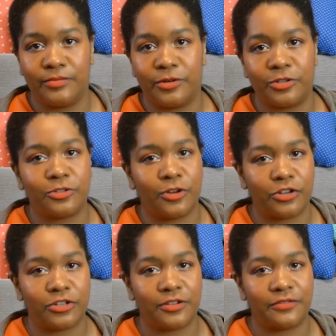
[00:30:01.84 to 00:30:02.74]
more
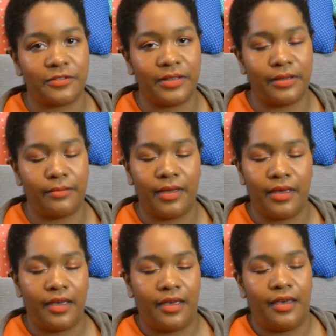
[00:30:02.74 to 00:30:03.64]
structure for them
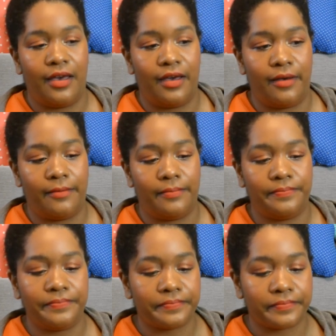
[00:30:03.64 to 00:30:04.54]
um,
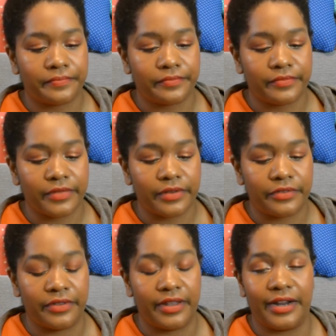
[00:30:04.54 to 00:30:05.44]

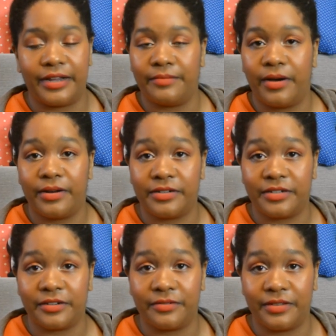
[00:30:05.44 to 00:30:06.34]
so that I can
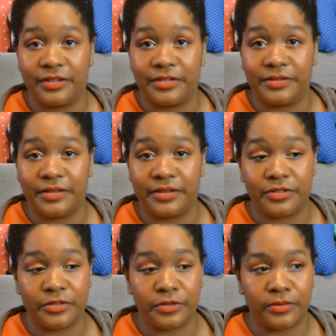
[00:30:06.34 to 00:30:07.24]
monitor when they're doing their
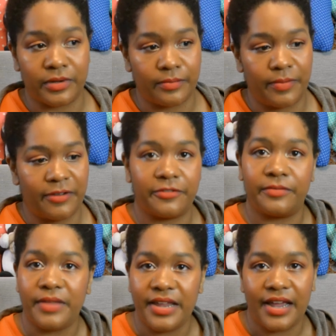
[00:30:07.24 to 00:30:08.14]
schoolwork. But for
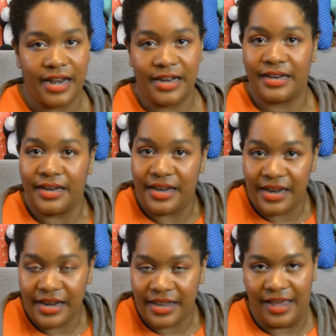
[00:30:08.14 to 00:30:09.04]
me, I didn't
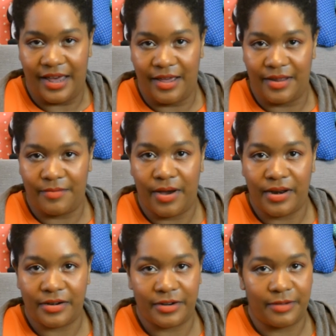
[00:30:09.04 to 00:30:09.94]
need that
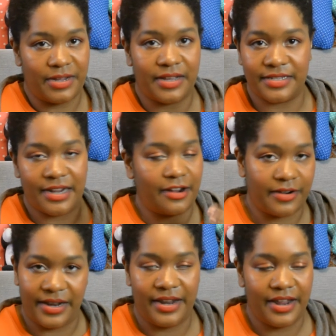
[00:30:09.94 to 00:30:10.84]
monitoring because I
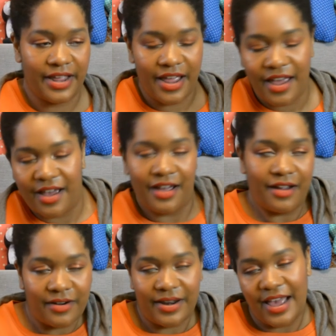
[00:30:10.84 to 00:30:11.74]
already, I
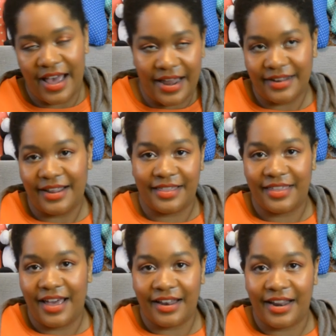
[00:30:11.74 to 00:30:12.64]
already had it like
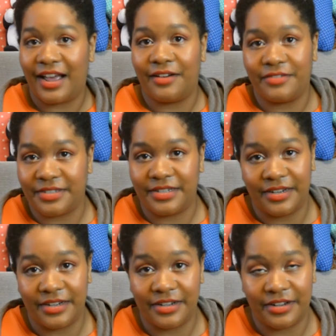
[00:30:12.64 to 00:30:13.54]
that. Like I was
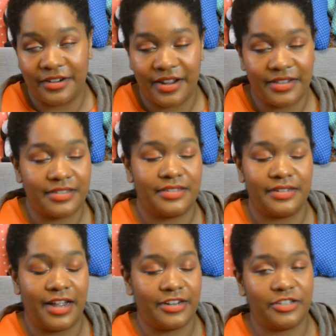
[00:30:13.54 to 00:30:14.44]
getting good grades.
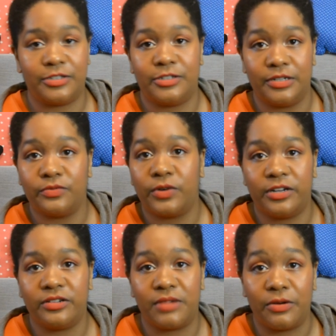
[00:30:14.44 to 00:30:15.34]
I just didn't want
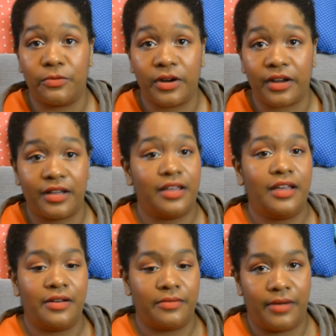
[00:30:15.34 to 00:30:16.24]
to do my work
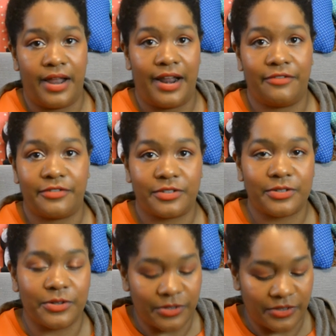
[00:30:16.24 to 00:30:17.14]
right after
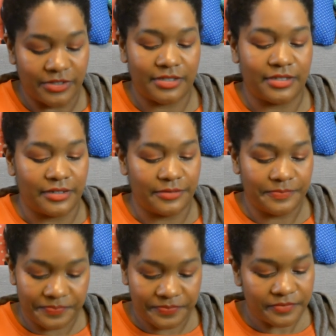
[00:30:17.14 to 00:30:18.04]
school. So
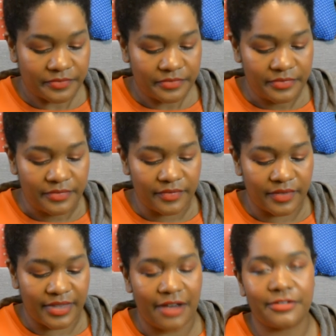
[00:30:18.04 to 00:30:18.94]

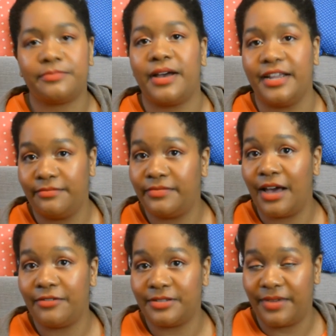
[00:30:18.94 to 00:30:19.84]
that was my
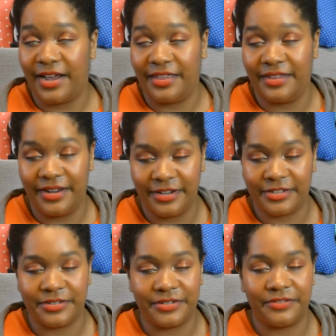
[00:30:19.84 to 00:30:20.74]
that was my thing.
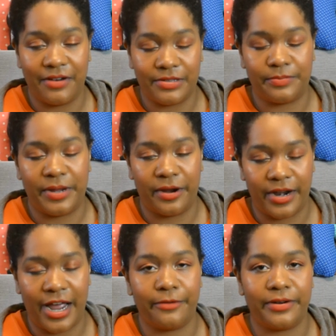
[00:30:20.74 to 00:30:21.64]
So if I was a
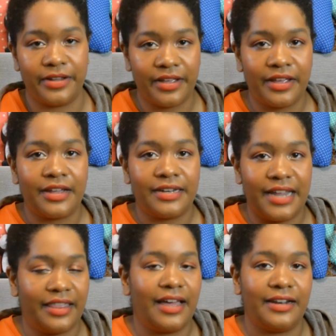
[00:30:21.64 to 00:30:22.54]
parent, I would
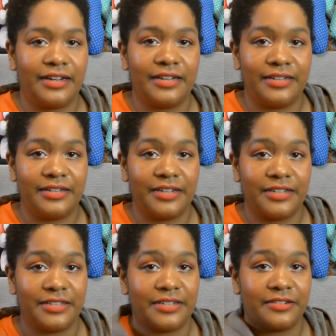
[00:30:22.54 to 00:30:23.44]
take that into
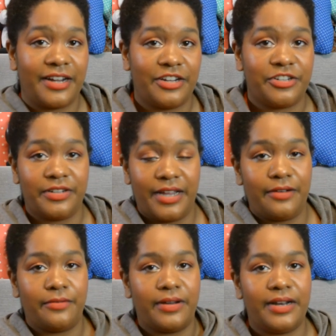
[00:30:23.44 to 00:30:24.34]
consideration. Like,
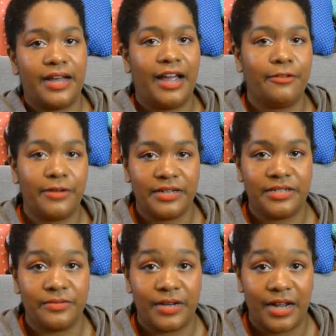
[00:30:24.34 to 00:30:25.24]
what did I want to
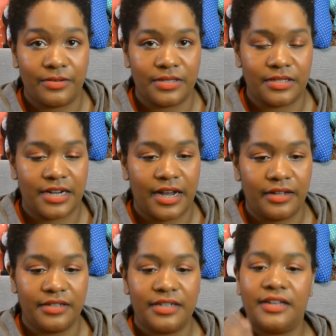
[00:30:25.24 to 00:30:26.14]
do when I was a child?